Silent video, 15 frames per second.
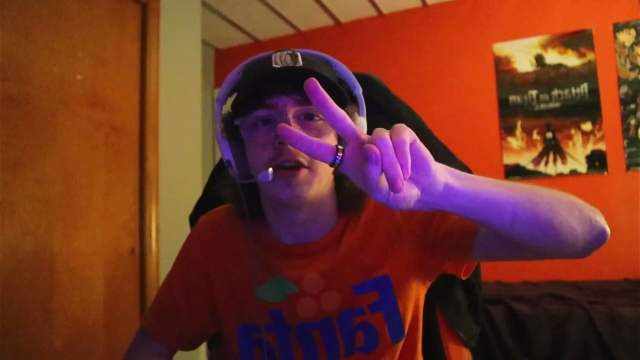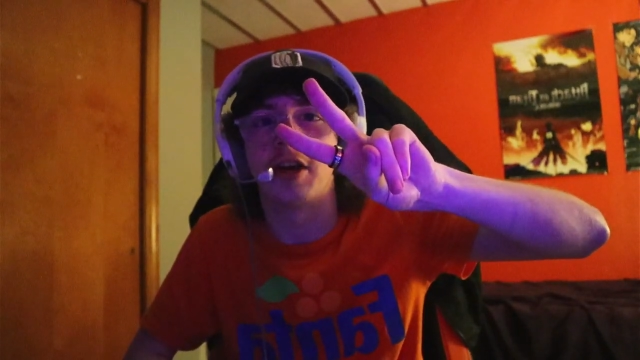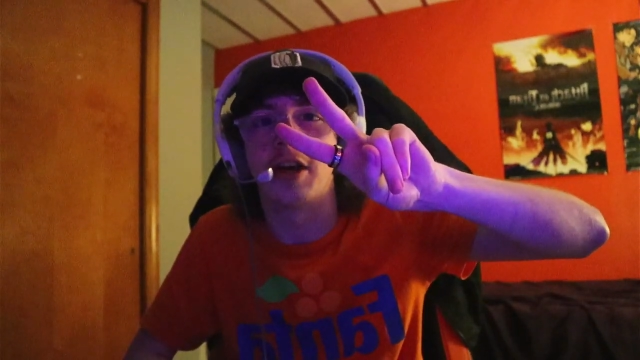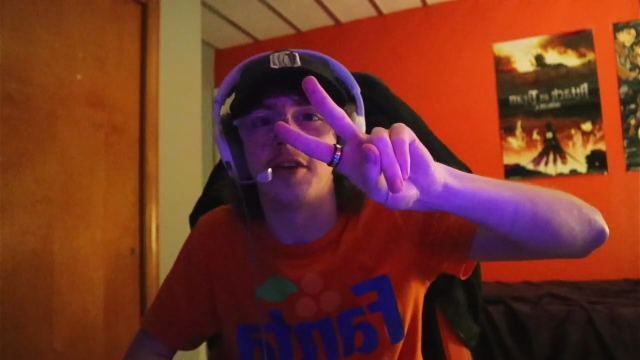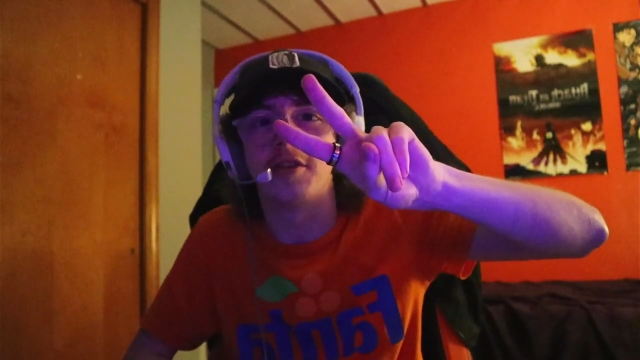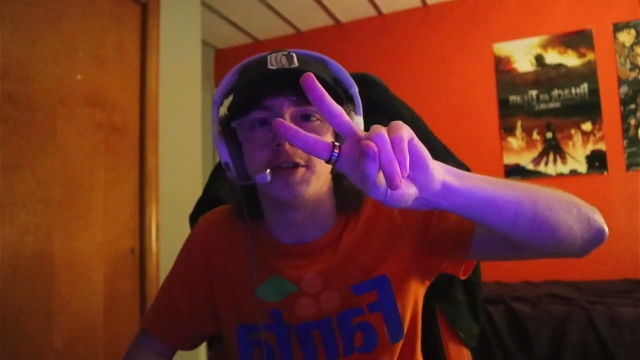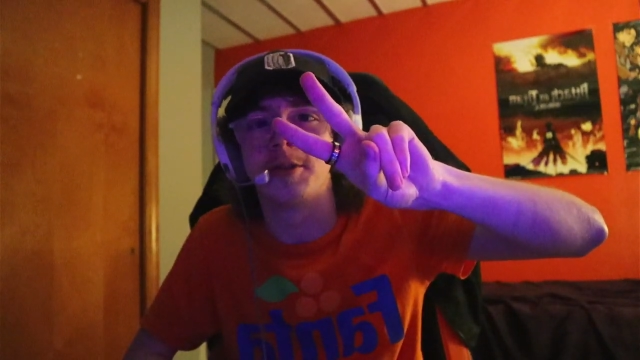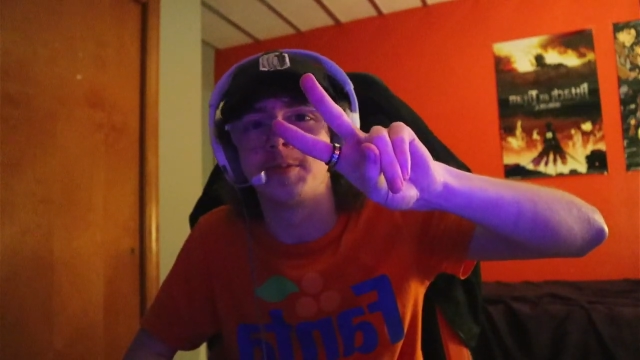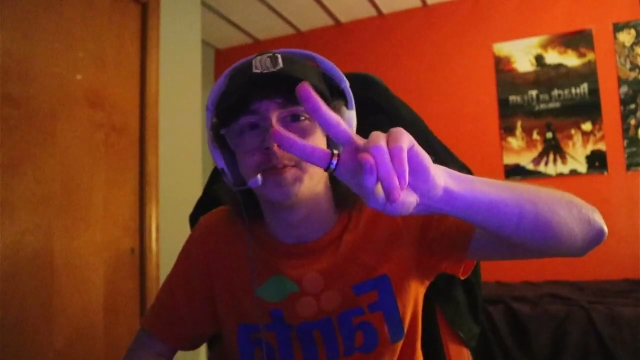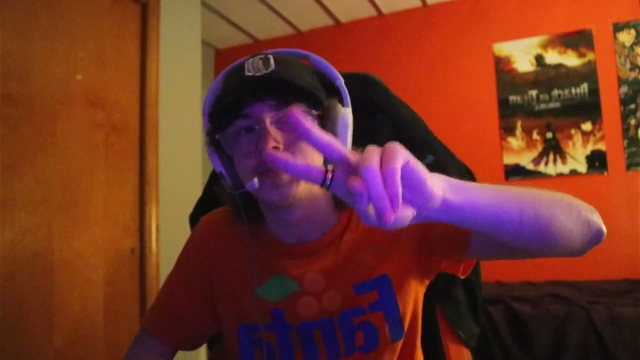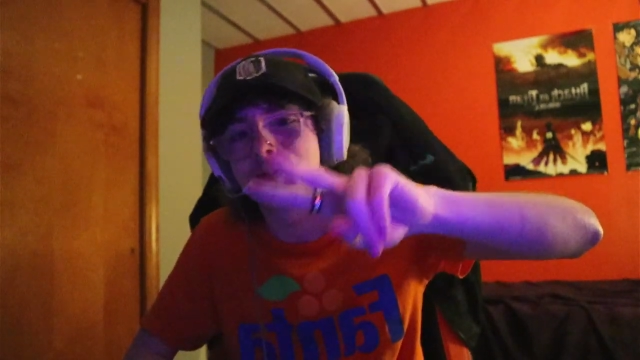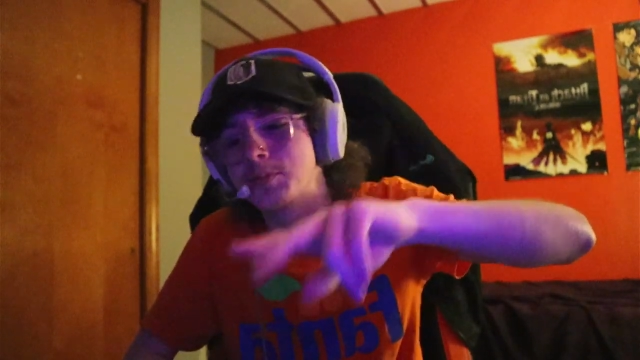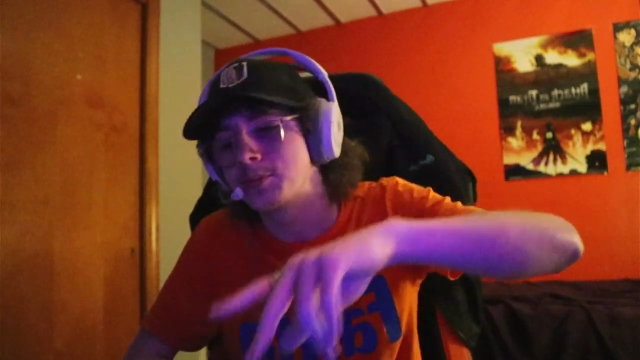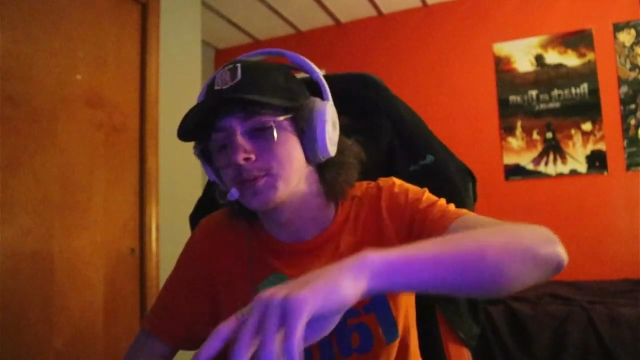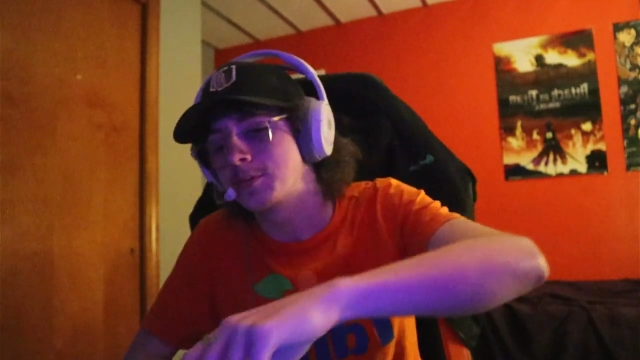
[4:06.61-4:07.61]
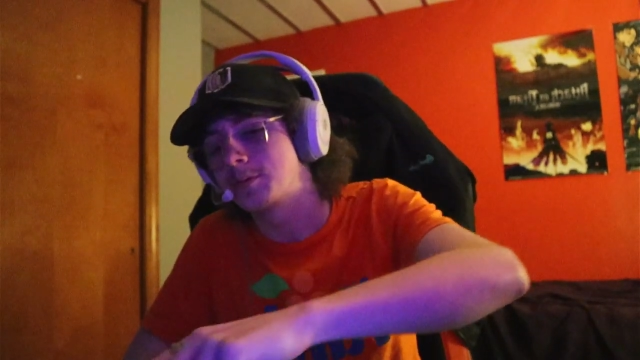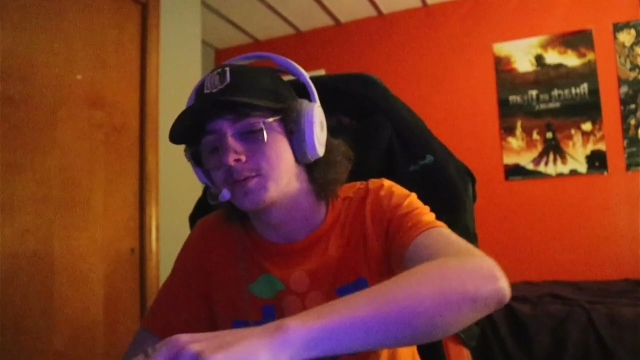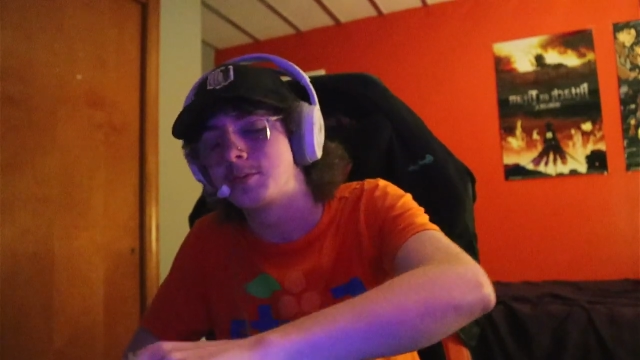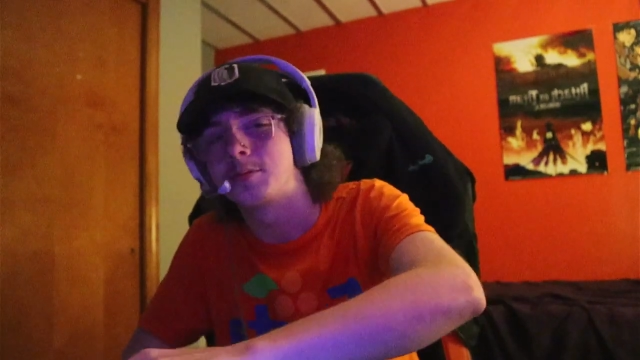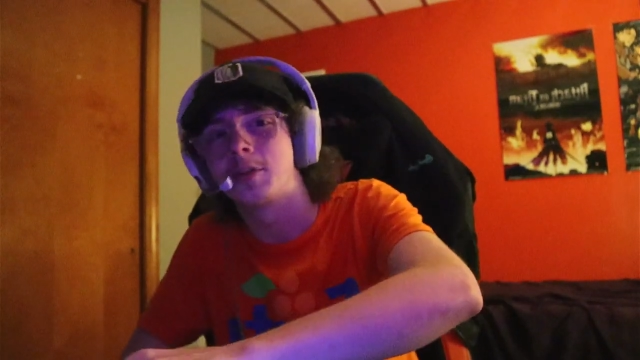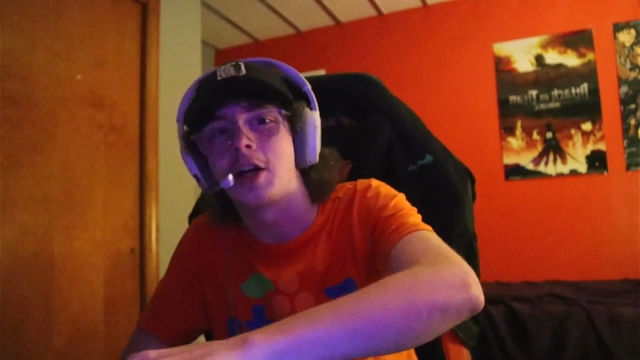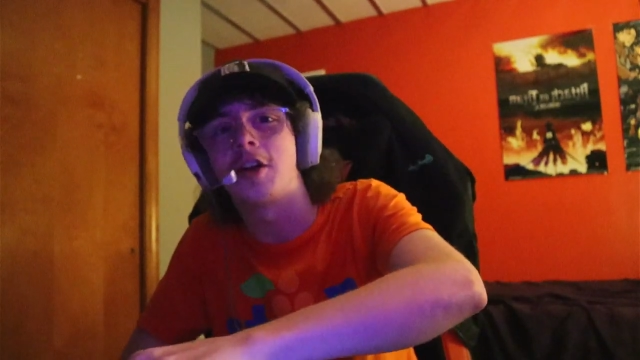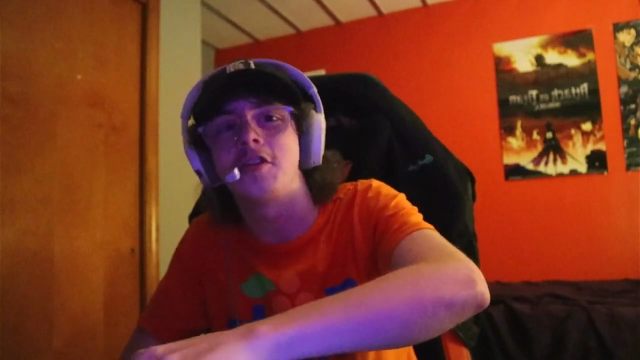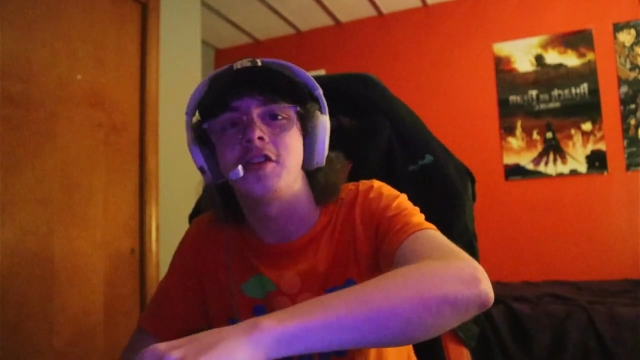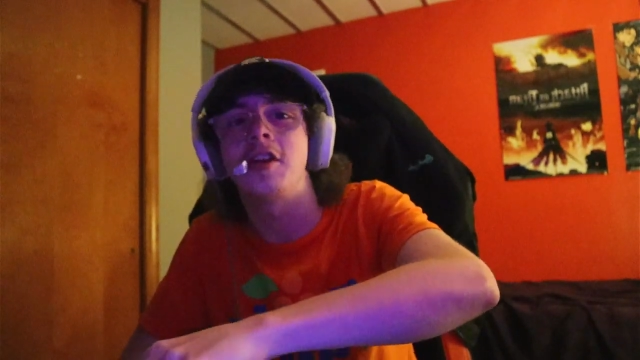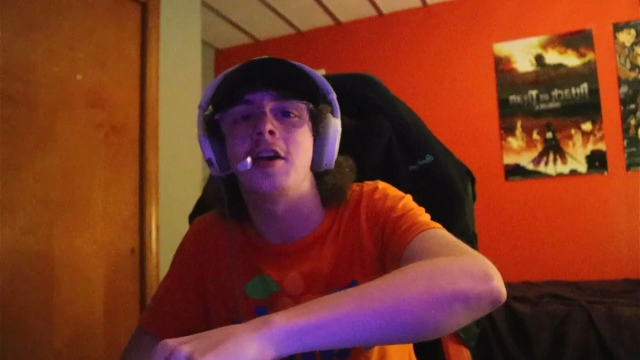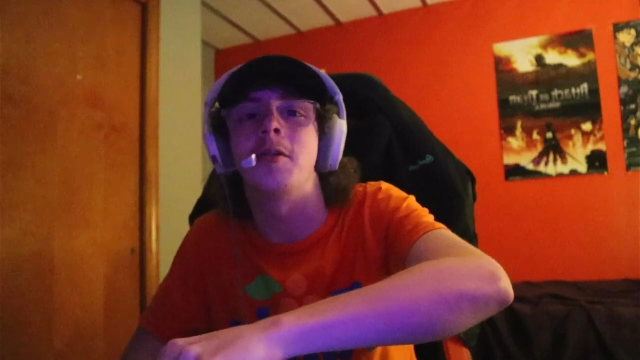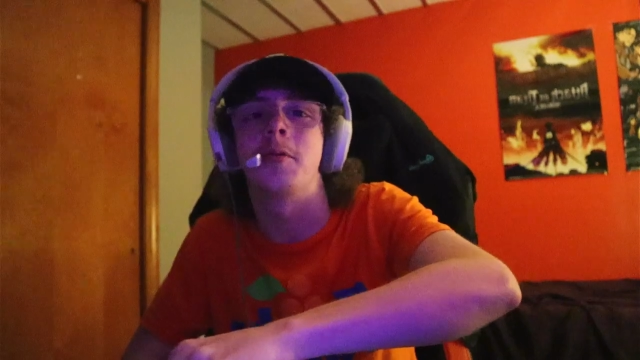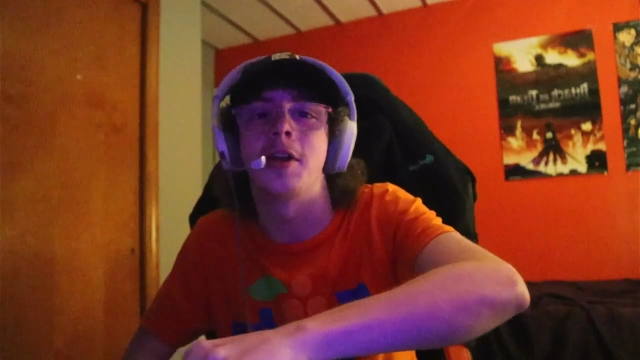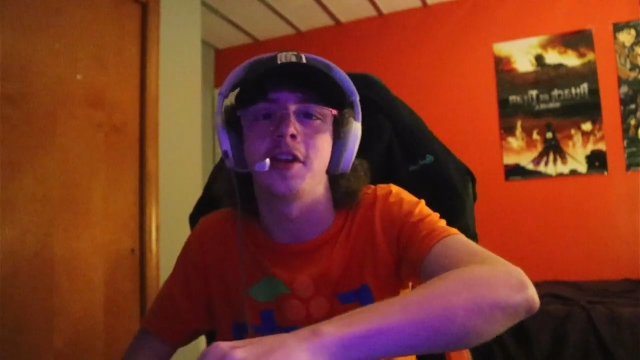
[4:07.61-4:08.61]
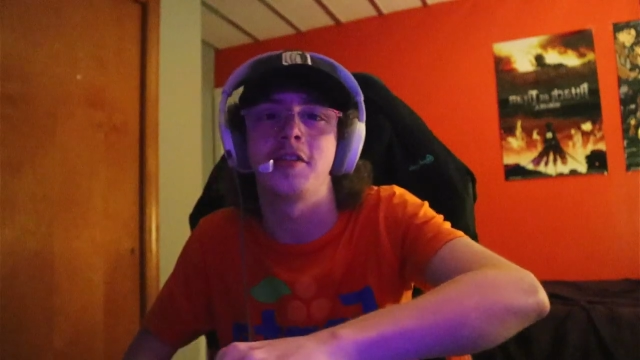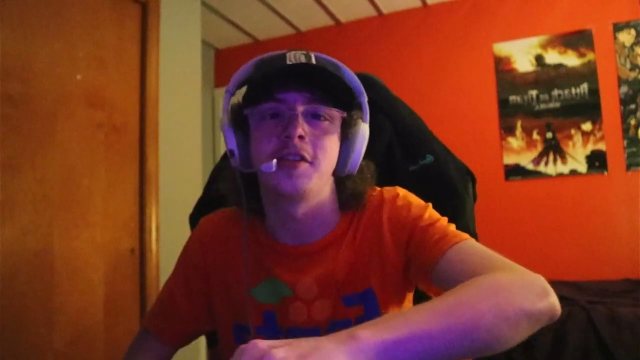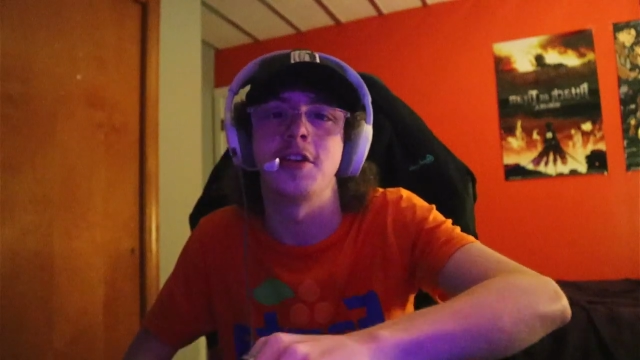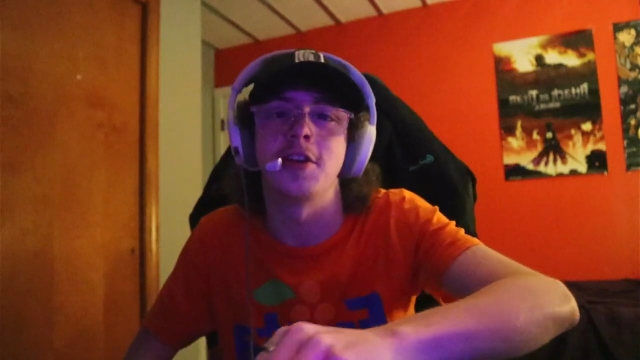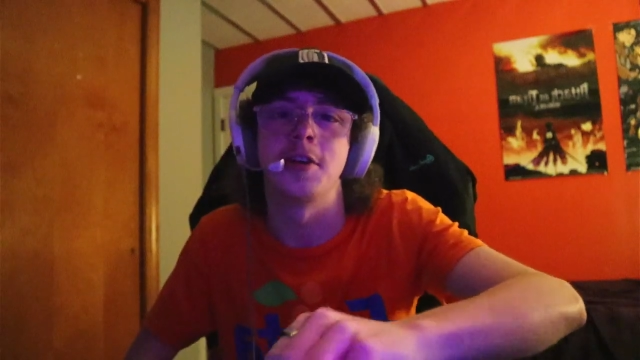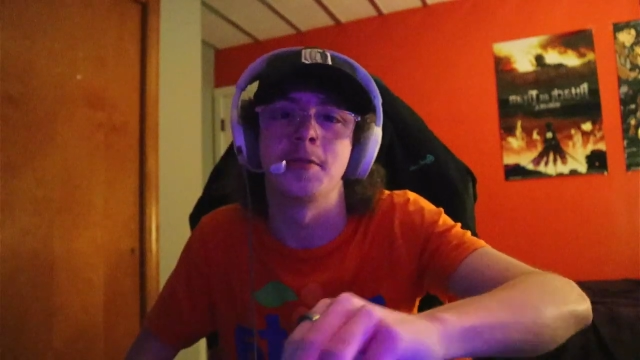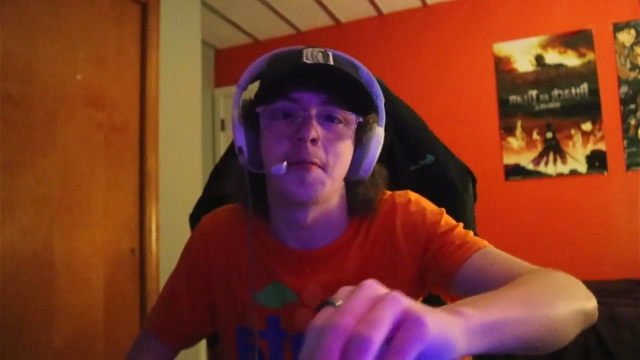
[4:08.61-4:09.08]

guys. I'll see y'all when I see y'all.